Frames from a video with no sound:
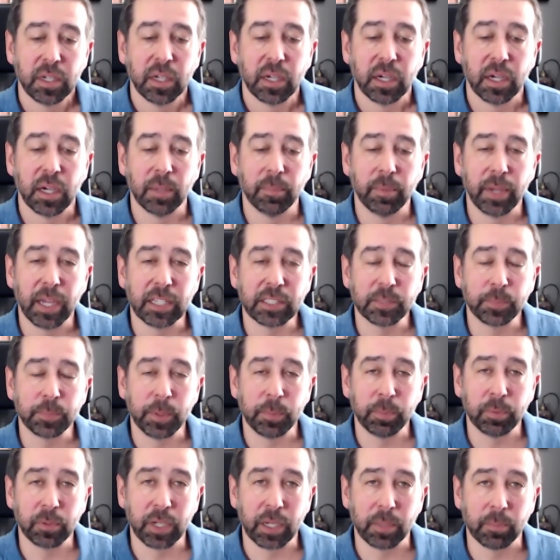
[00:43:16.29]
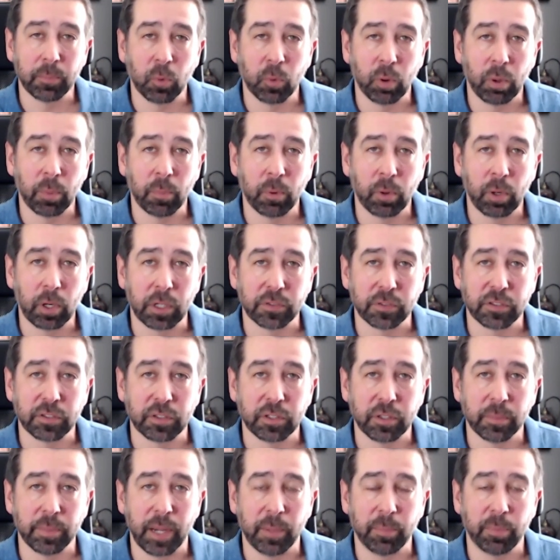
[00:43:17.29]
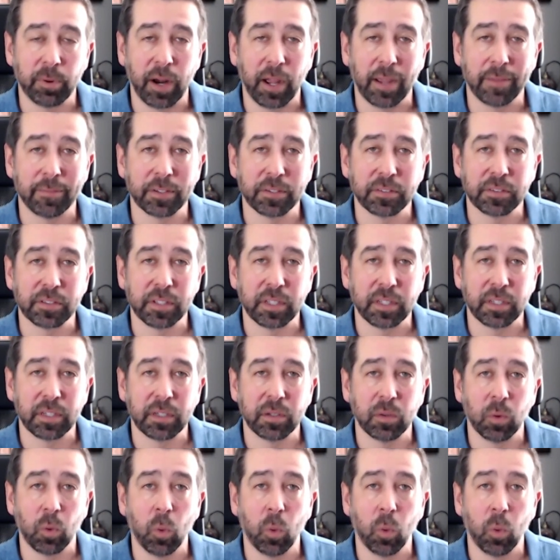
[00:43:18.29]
as people get more and more concerned about privacy,